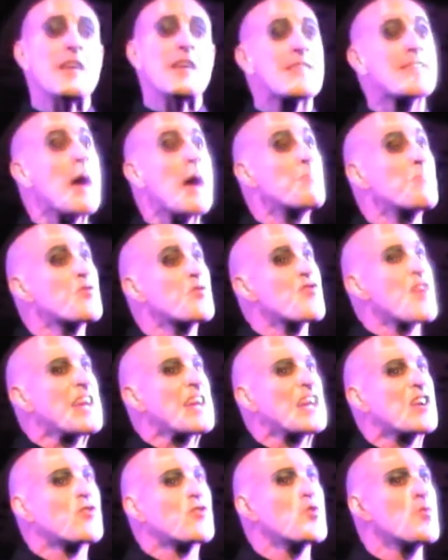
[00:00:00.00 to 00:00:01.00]
Some
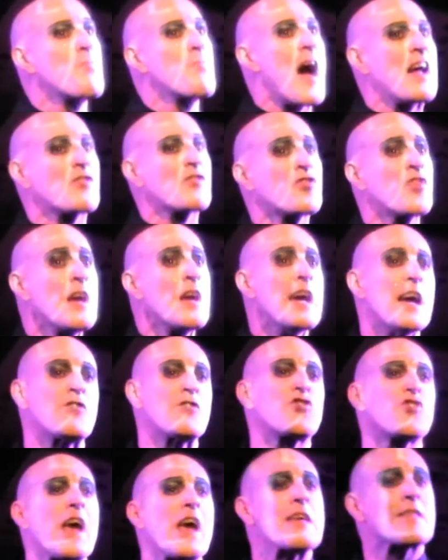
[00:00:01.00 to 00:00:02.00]
drink too much and
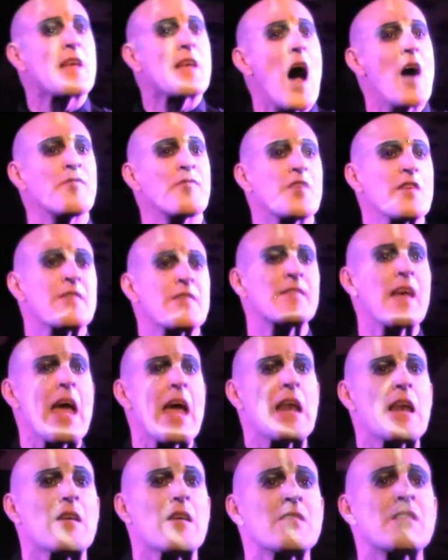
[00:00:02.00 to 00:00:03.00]
chase after
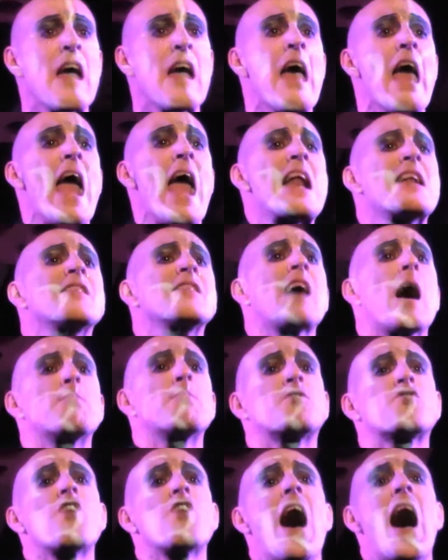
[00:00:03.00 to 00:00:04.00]
sailors, end up
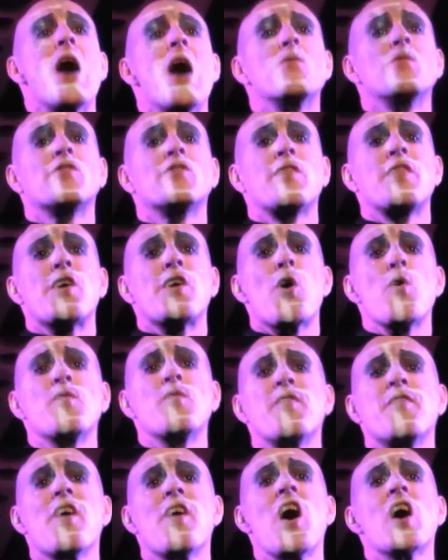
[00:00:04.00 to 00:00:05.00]
drowned in their own
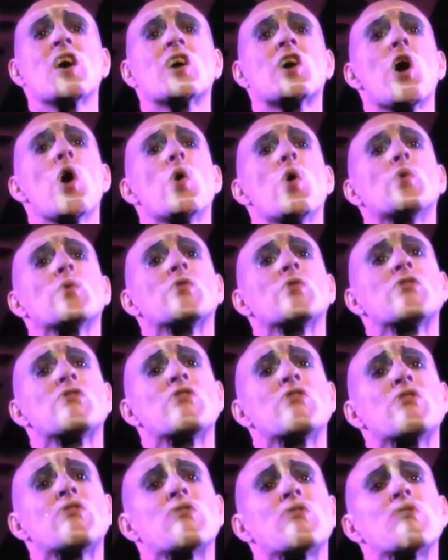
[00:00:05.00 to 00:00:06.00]
fur coats.